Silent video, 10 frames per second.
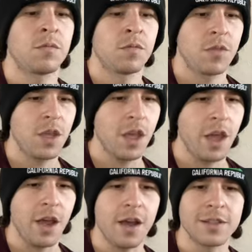
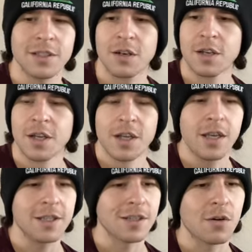Yeah,
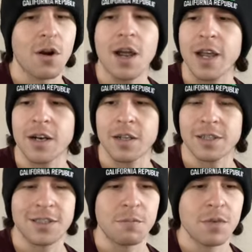it's a grind.
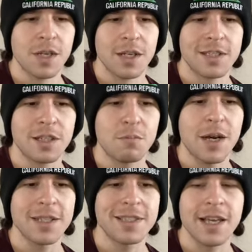Some
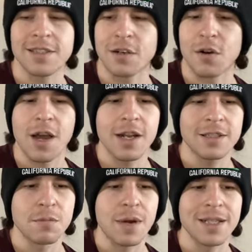might say it's a grind.
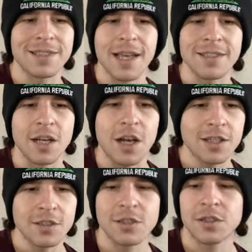Some might say it's a
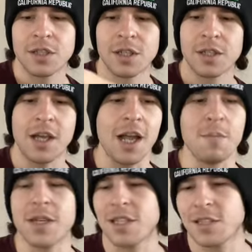hustle.
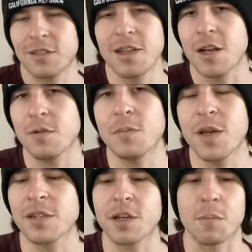It just, you know,
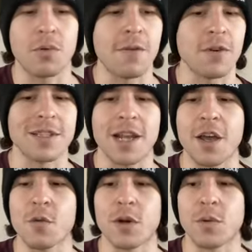depends on your preference and how
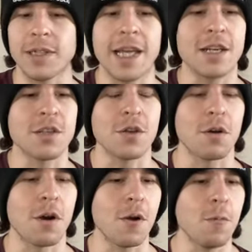you want to relate to
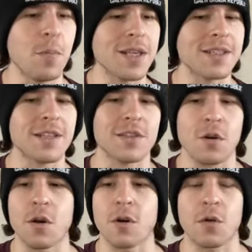your own business,
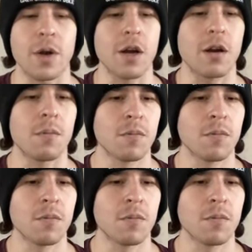your own career.